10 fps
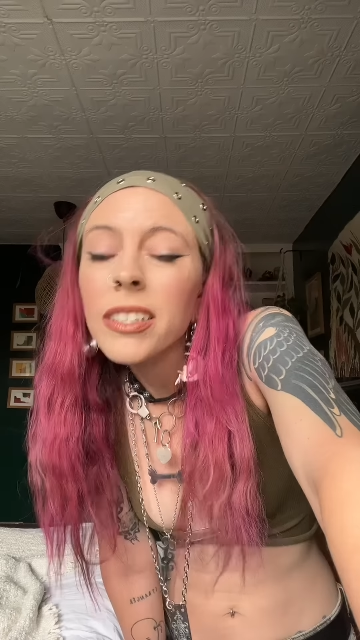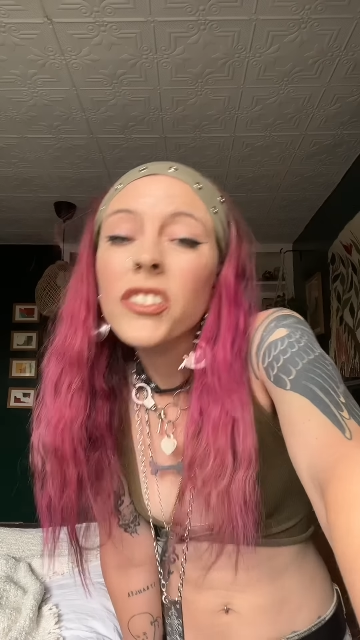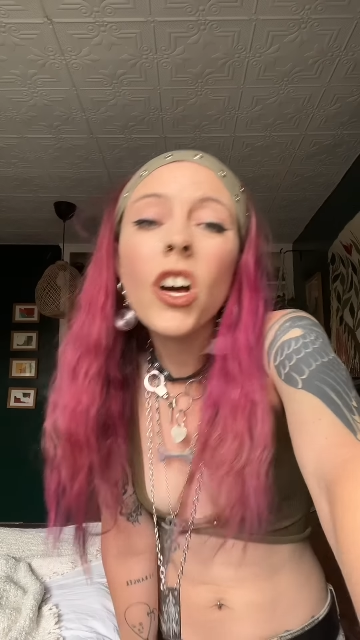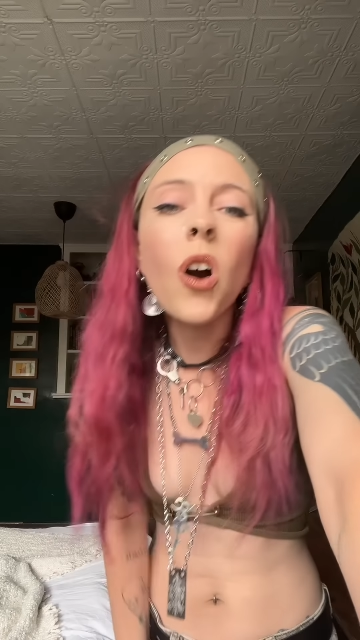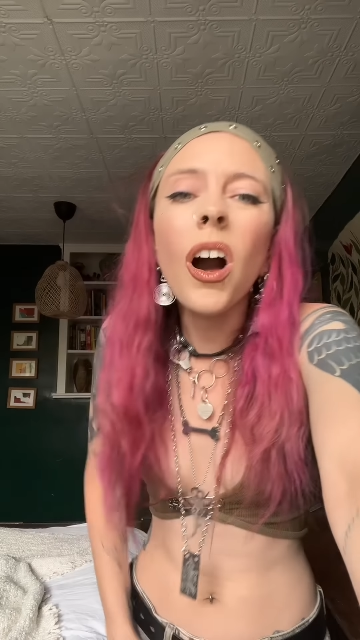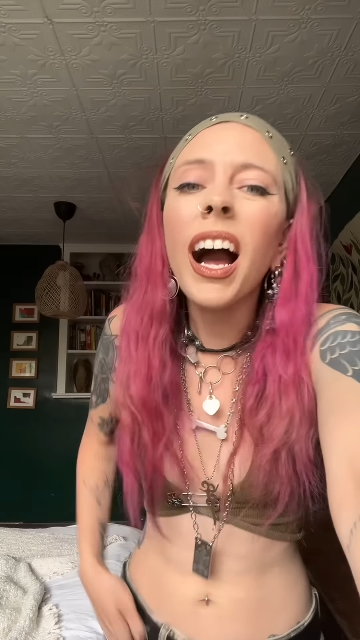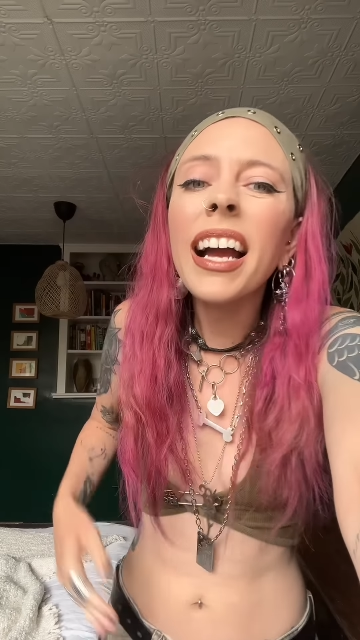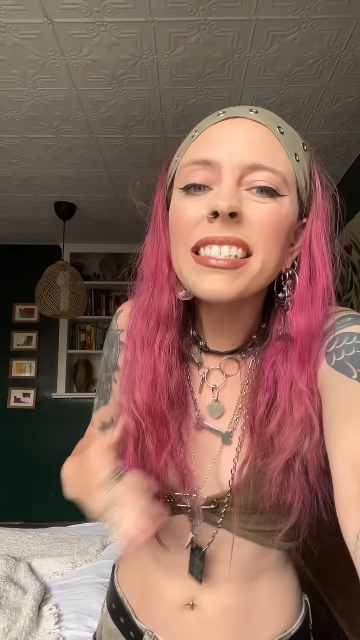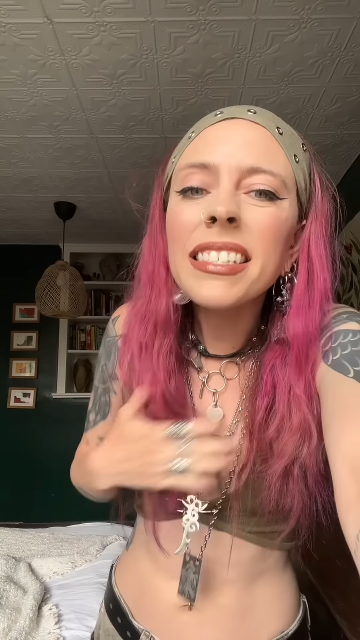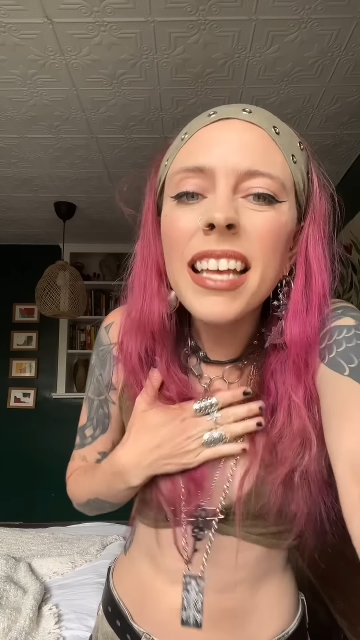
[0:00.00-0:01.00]
So
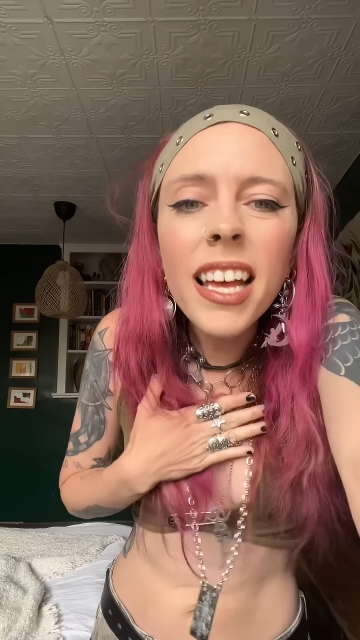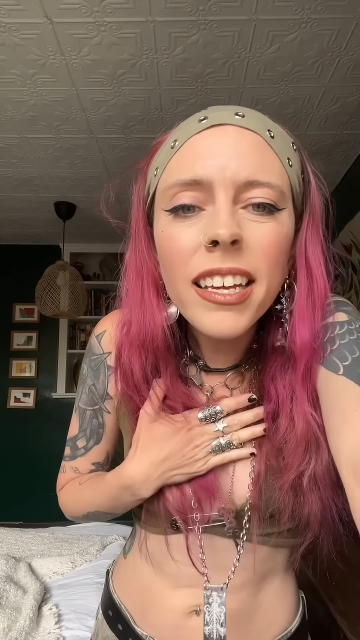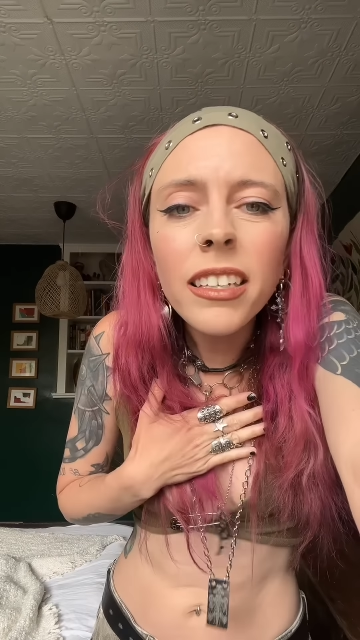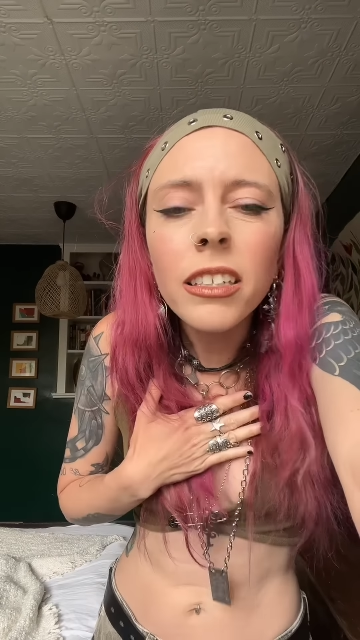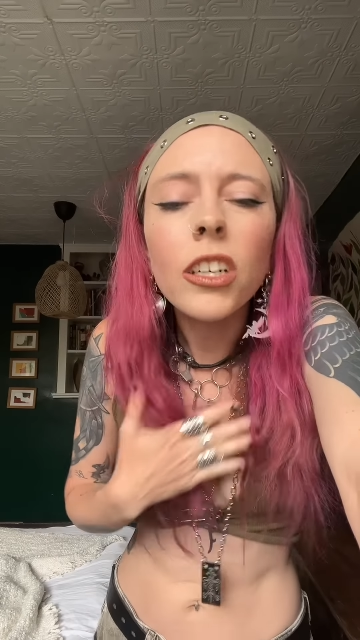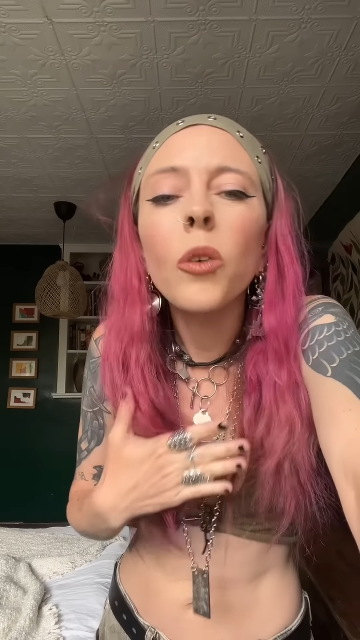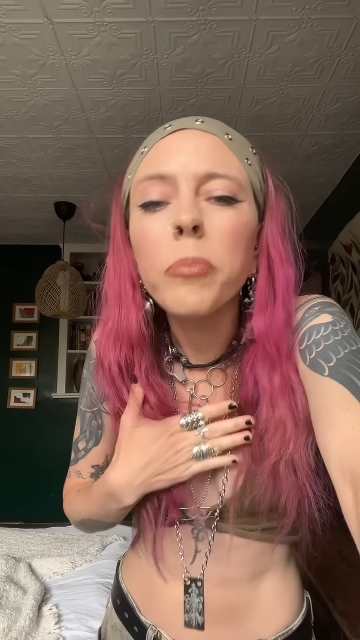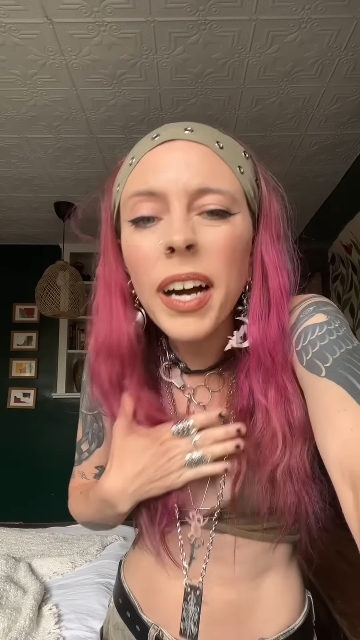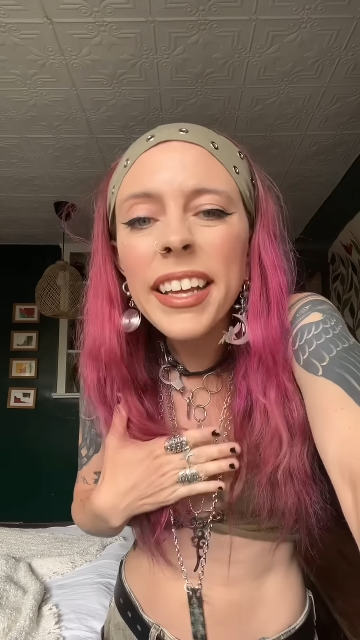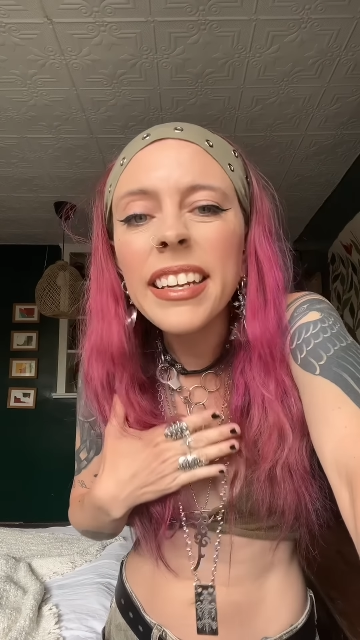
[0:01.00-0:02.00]
I say go
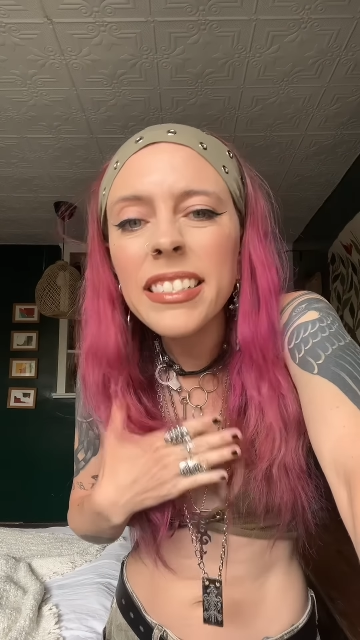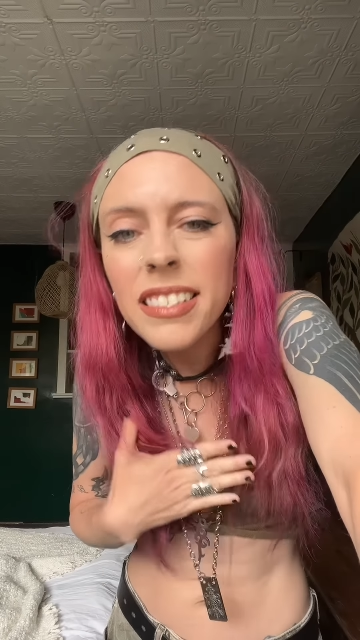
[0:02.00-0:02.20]
bucket and